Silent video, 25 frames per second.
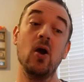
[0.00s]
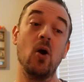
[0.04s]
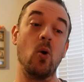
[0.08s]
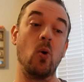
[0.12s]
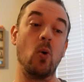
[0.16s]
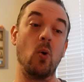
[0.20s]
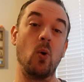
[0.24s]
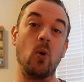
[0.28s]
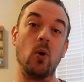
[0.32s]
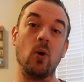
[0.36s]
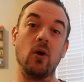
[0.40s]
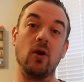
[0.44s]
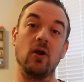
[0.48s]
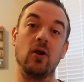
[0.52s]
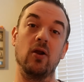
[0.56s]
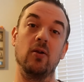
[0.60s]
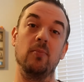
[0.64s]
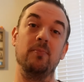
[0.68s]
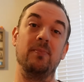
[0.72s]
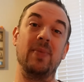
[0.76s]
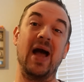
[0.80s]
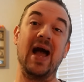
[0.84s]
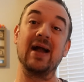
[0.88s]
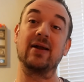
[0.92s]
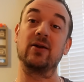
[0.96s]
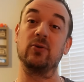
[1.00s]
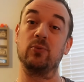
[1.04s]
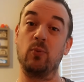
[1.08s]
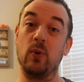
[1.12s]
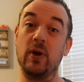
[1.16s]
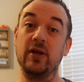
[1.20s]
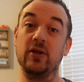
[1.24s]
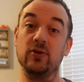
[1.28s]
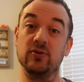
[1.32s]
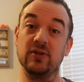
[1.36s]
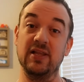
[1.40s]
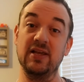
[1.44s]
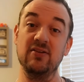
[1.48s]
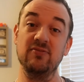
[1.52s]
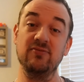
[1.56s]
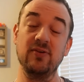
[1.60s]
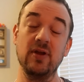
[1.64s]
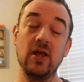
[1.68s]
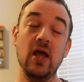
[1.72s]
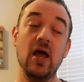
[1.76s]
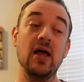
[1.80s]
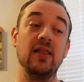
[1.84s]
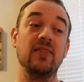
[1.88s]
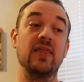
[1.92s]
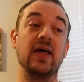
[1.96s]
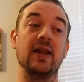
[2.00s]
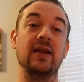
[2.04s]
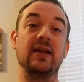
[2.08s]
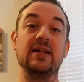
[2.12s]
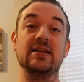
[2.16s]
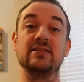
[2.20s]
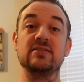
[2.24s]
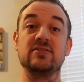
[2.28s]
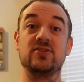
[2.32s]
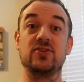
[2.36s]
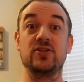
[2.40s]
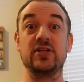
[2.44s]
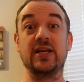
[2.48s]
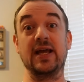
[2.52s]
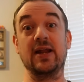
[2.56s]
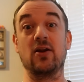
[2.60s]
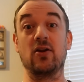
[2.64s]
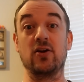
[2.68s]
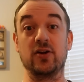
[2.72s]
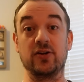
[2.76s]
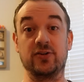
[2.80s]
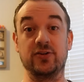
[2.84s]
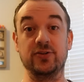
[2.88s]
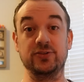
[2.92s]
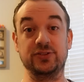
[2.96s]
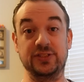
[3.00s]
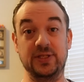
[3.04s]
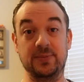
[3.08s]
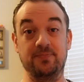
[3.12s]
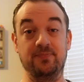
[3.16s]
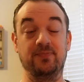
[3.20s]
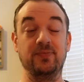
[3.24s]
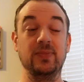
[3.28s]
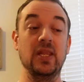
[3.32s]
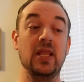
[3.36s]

or back where you live than it is to get on a cruise ship.